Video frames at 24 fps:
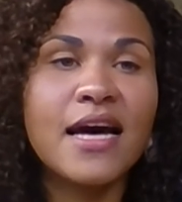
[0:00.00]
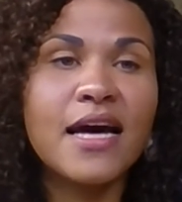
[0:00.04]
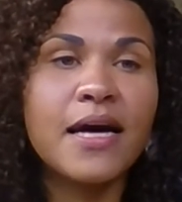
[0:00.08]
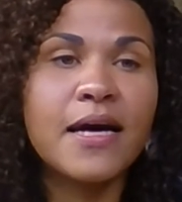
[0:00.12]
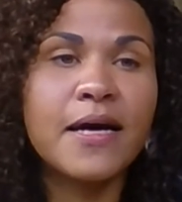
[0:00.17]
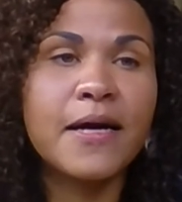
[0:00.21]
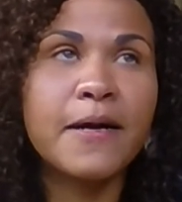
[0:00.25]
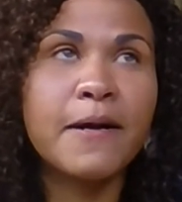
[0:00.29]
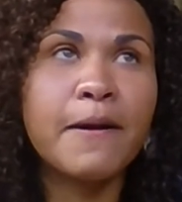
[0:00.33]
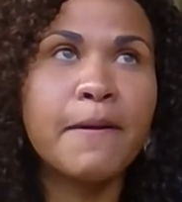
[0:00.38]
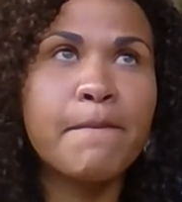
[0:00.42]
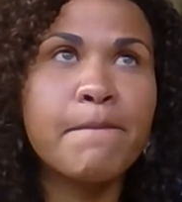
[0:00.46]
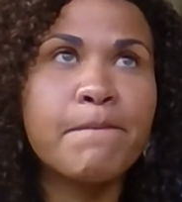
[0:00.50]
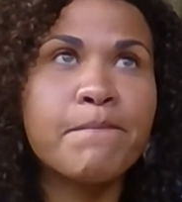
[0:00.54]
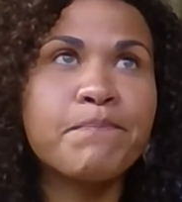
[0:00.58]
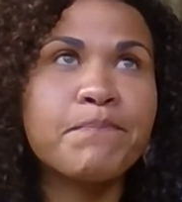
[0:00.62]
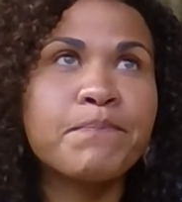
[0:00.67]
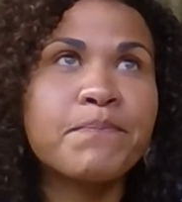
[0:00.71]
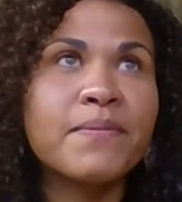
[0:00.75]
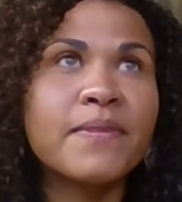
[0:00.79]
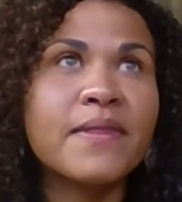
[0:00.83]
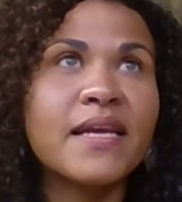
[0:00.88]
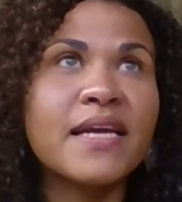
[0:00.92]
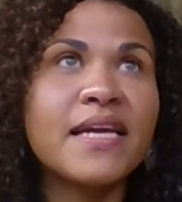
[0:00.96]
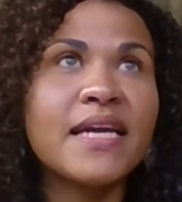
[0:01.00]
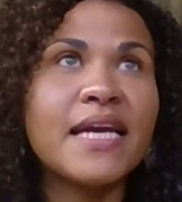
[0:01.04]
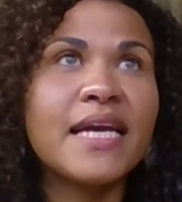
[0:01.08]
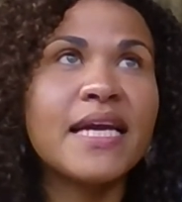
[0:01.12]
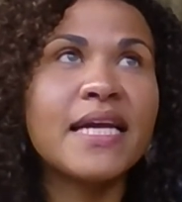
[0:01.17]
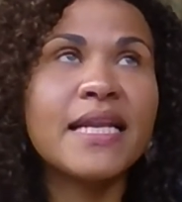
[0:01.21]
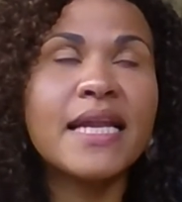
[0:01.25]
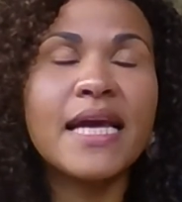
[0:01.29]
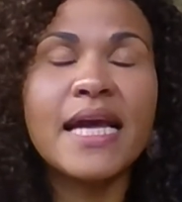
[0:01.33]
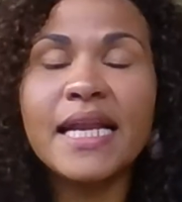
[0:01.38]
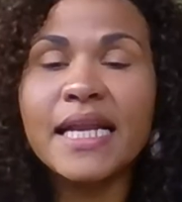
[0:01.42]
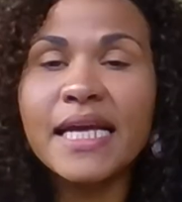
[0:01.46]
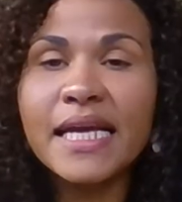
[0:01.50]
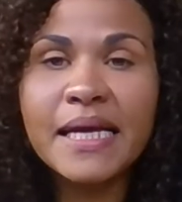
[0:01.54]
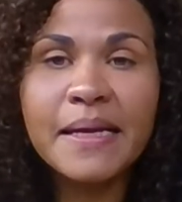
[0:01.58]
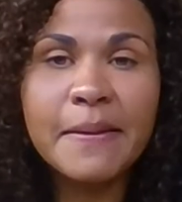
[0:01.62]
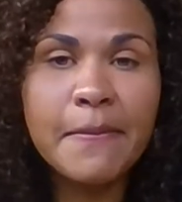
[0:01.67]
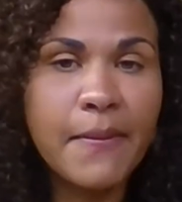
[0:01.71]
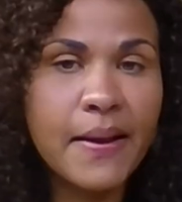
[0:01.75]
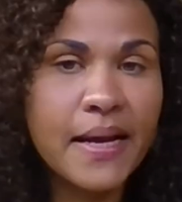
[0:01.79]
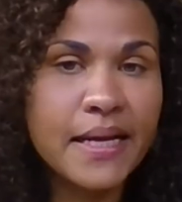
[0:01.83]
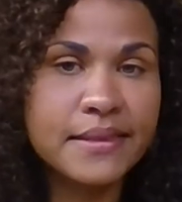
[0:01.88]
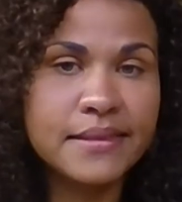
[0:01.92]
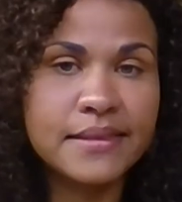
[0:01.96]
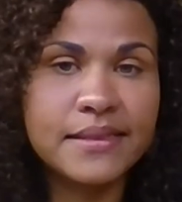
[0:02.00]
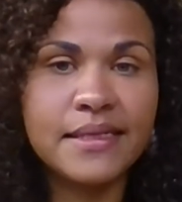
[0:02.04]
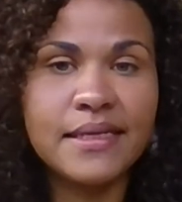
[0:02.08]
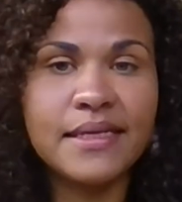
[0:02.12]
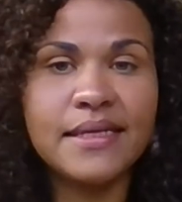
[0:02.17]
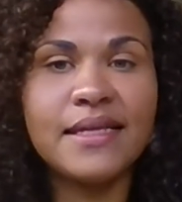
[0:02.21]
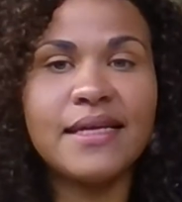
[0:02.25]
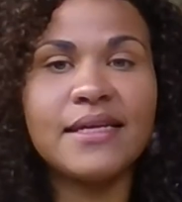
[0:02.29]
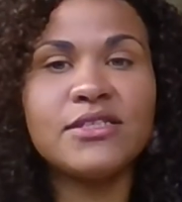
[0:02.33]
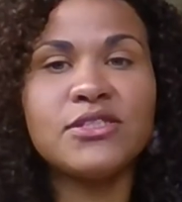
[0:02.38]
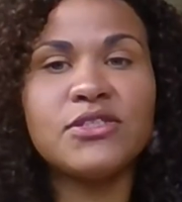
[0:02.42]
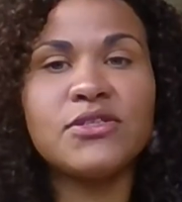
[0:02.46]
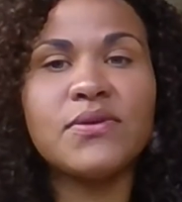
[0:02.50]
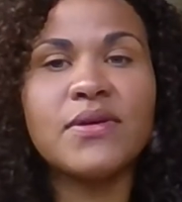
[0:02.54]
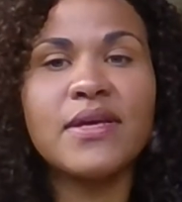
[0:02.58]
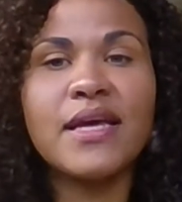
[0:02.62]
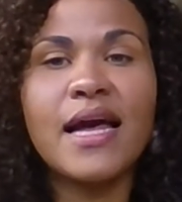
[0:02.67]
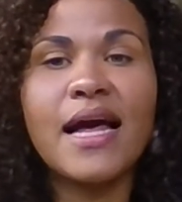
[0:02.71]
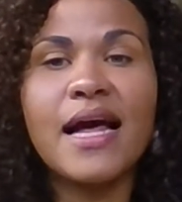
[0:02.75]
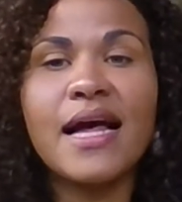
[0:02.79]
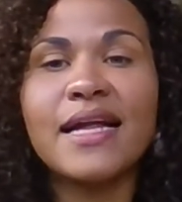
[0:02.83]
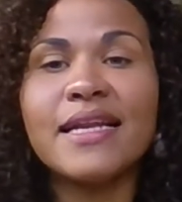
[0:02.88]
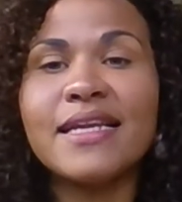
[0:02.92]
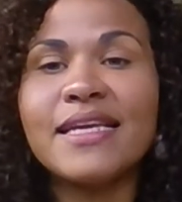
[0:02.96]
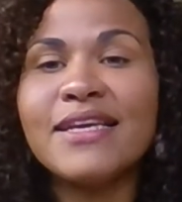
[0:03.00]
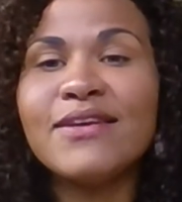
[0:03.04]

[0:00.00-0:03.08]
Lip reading: um, in any capacity that you can.